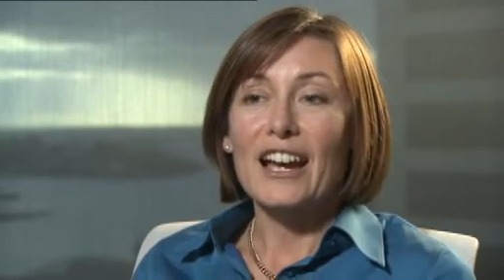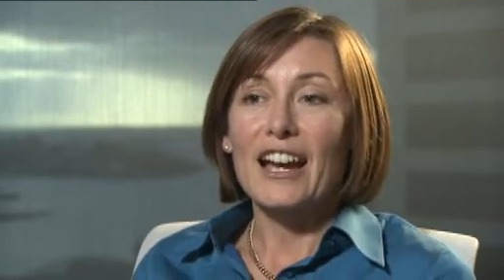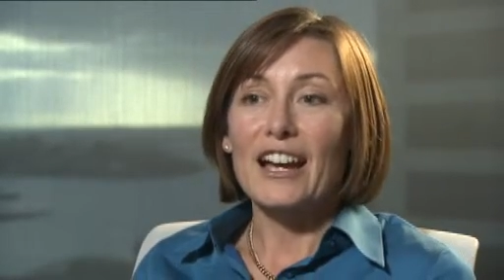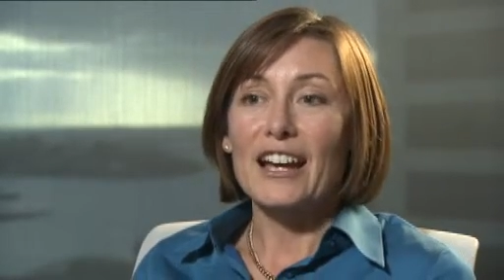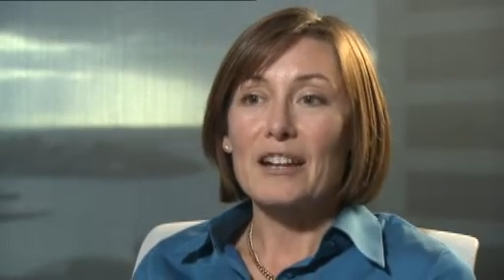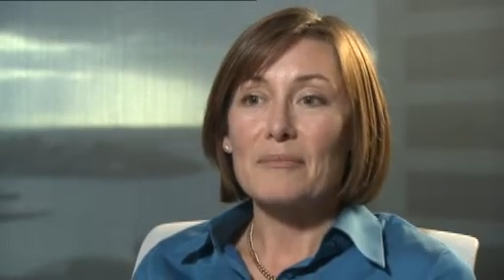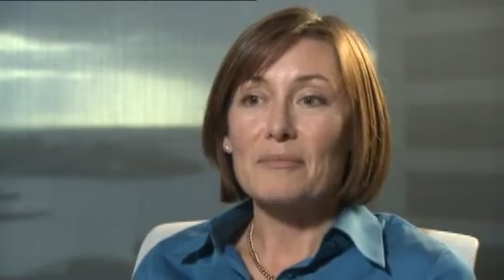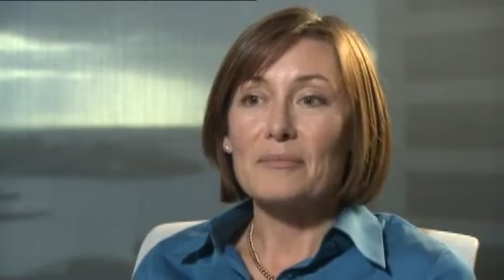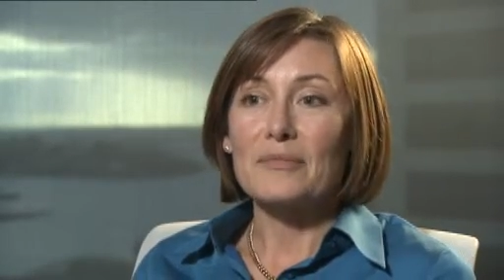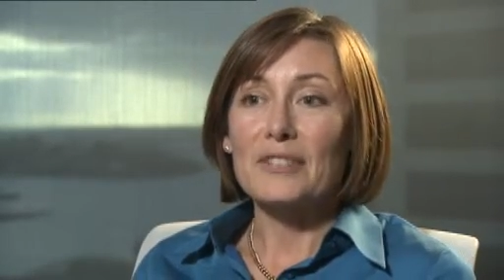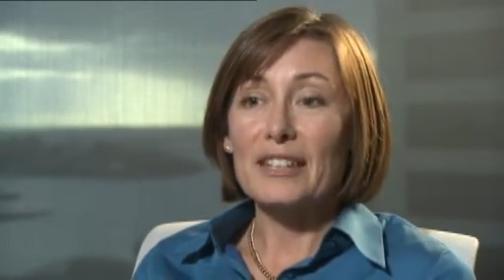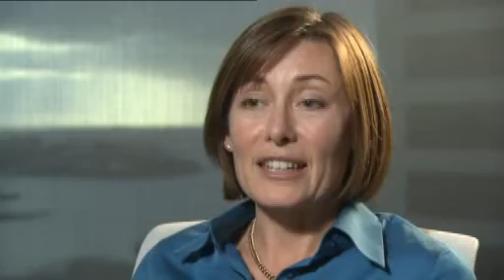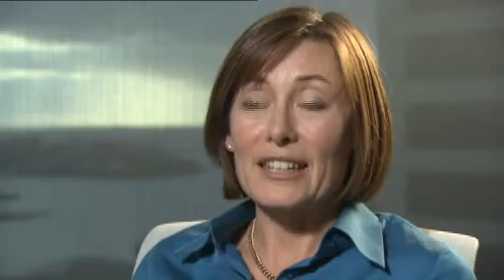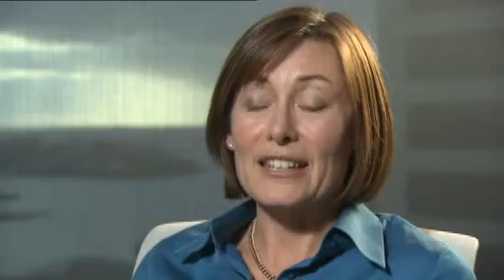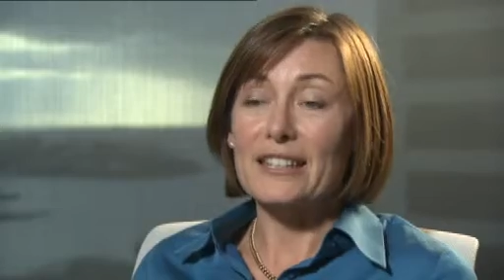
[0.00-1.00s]

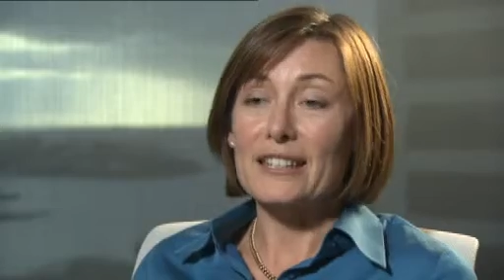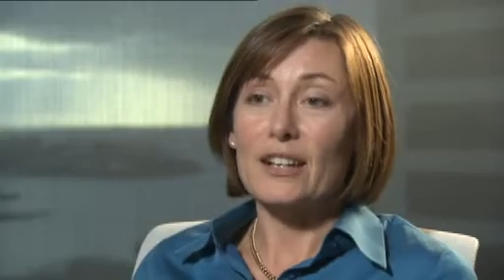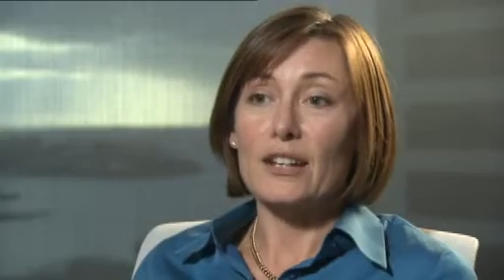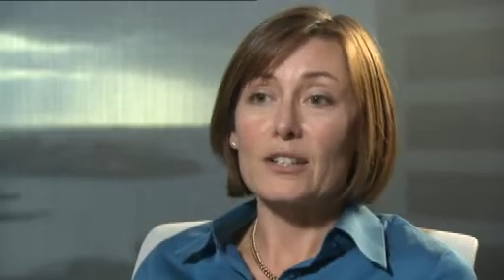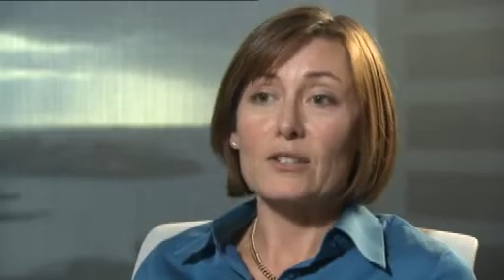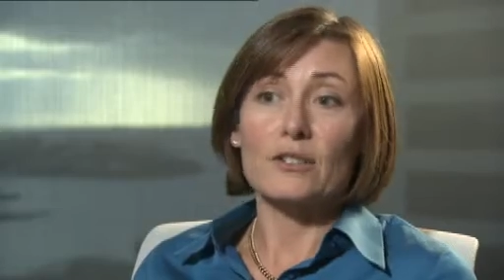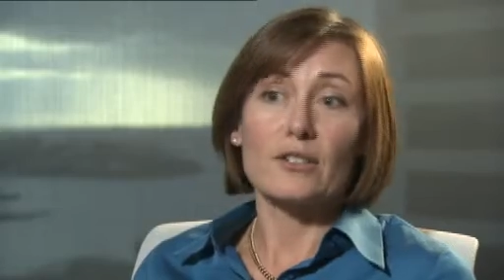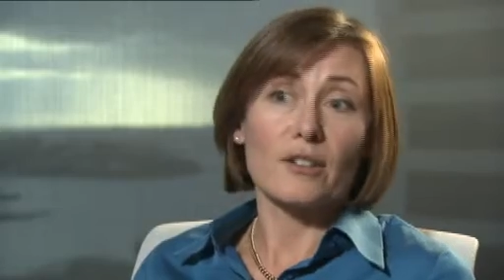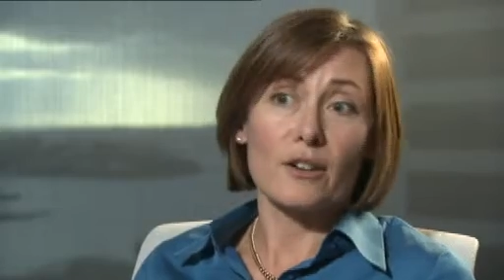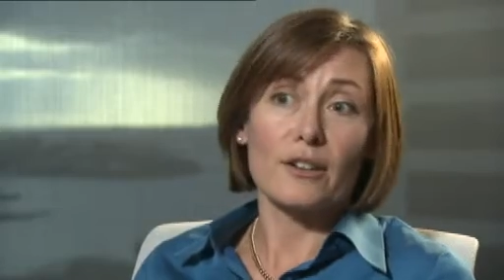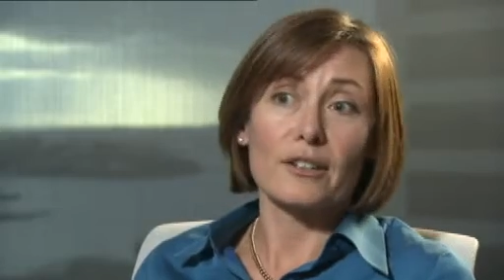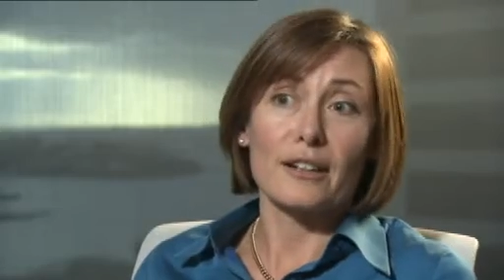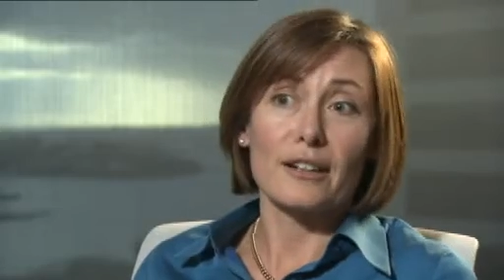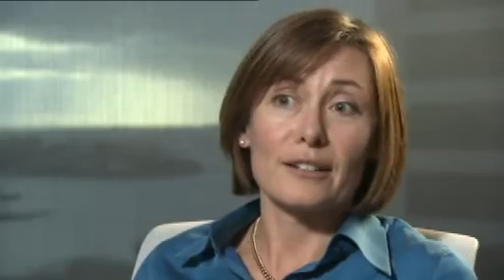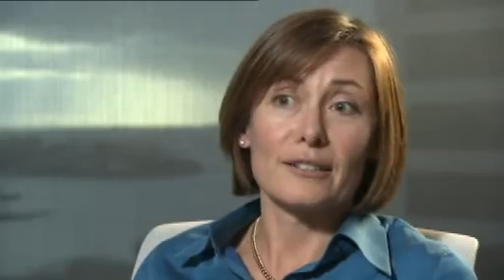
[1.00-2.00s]
The kids and I do
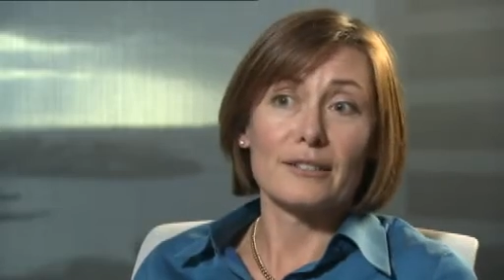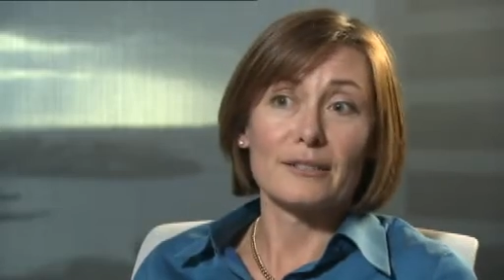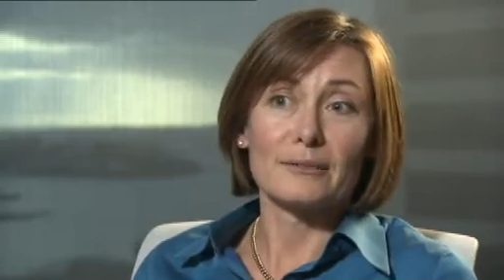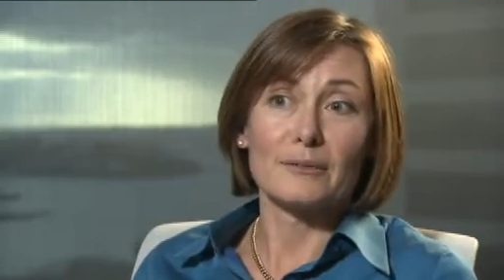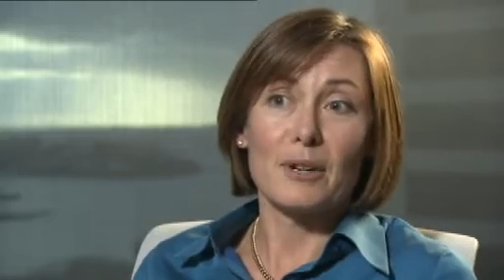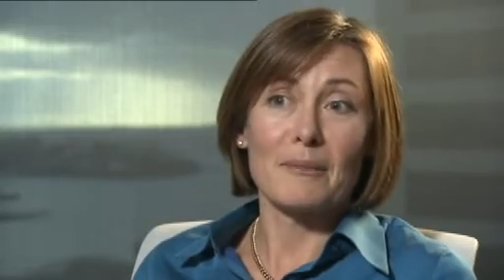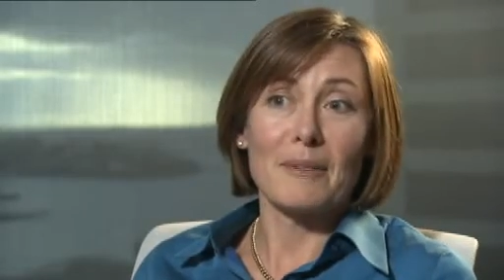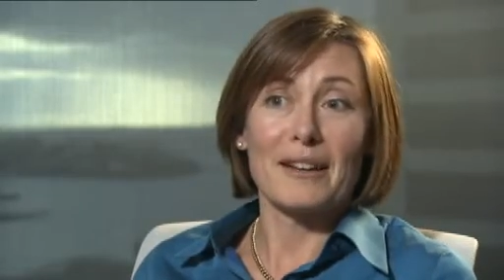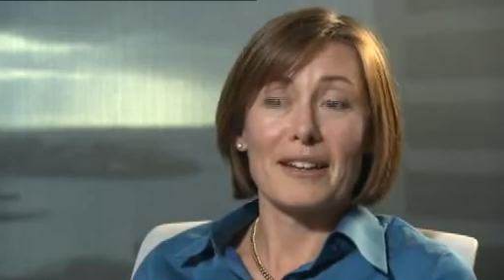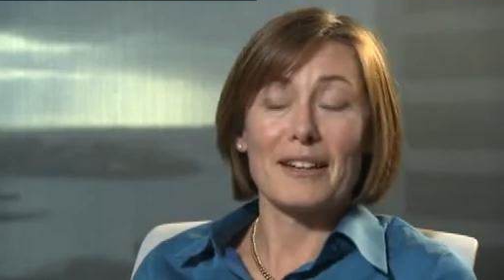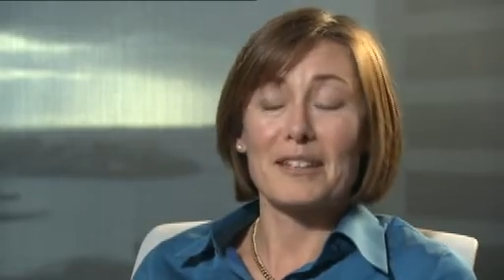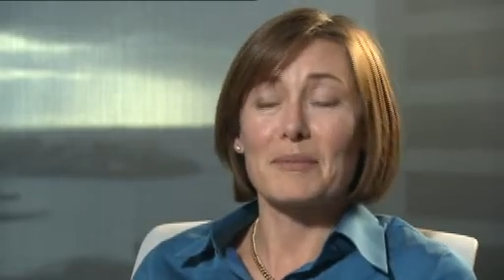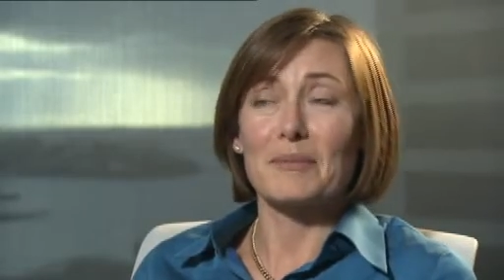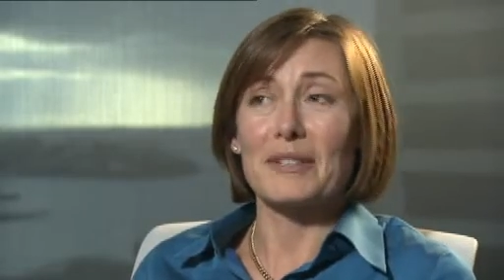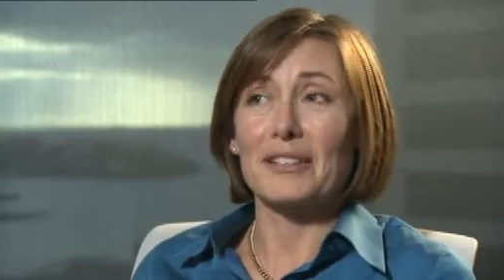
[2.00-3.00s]
yoga while my
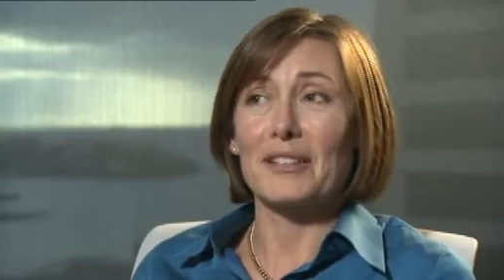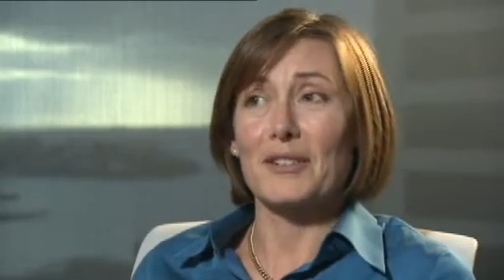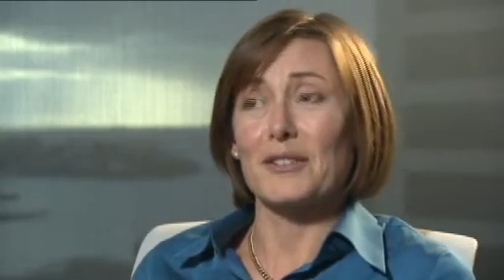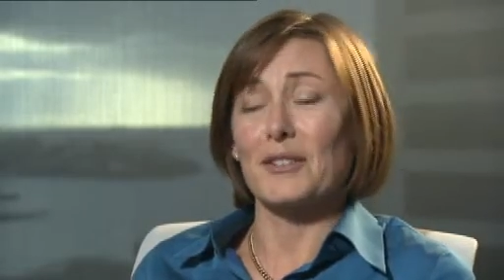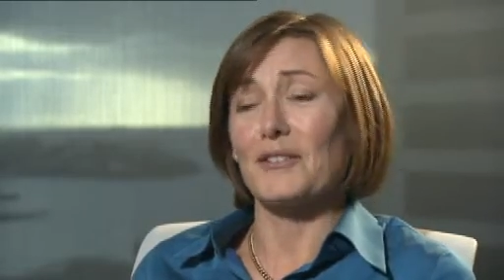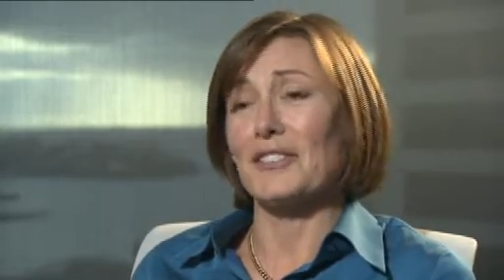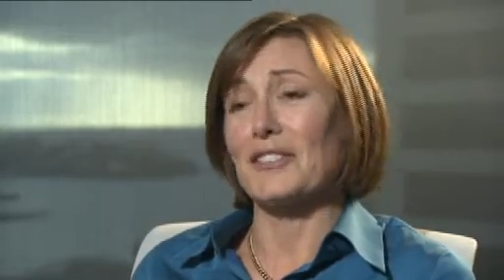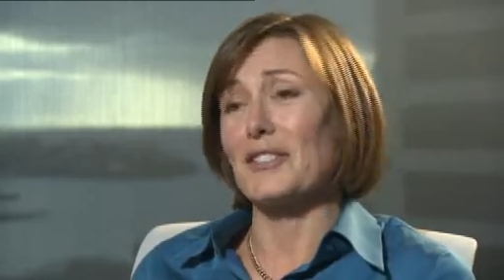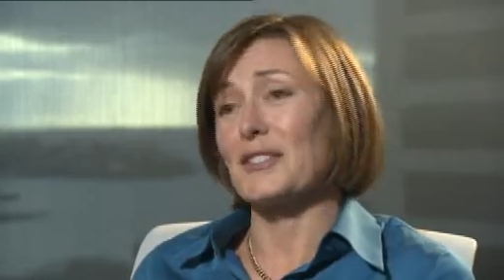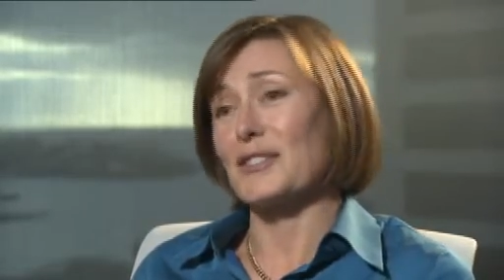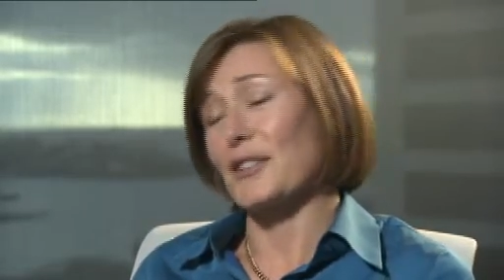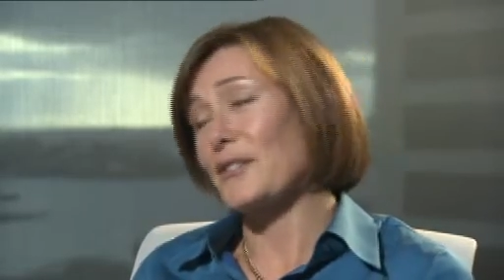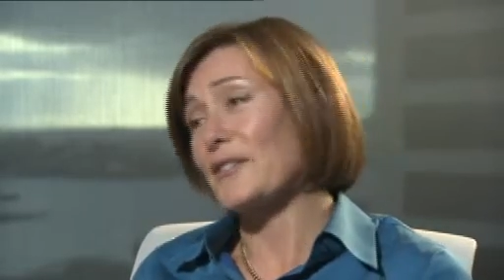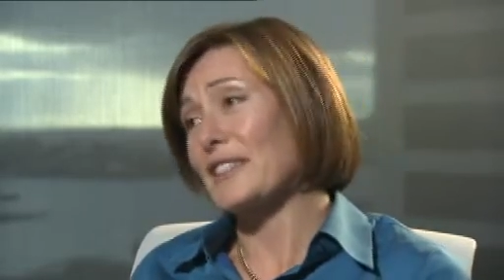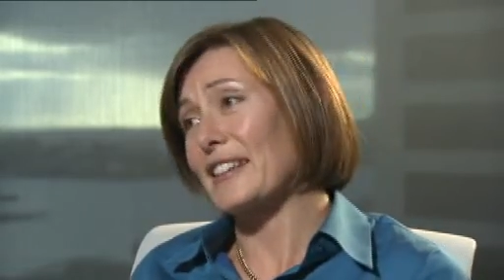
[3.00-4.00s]
husband goes off in the
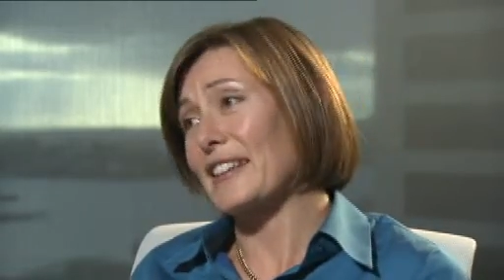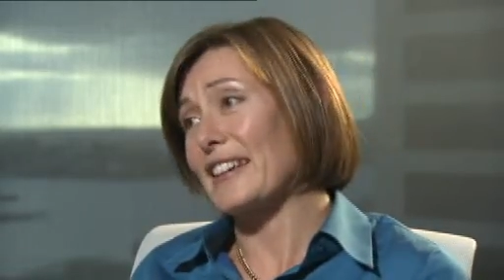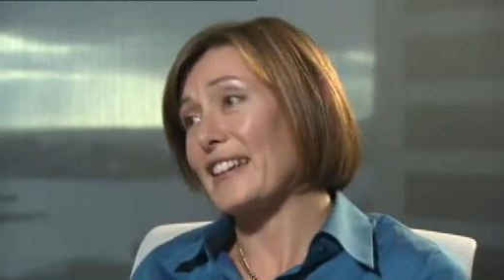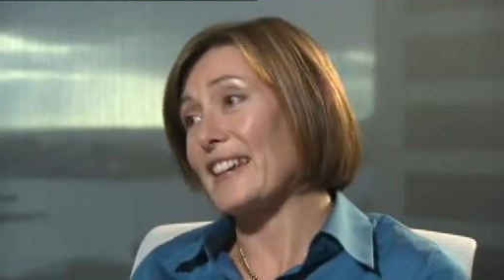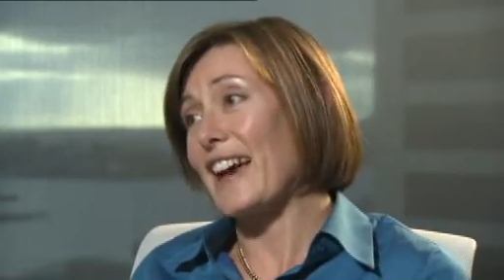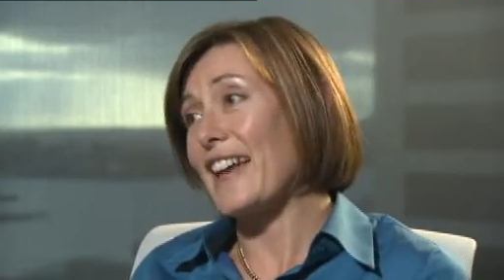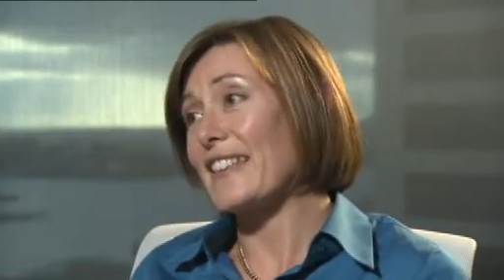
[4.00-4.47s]
surf ski,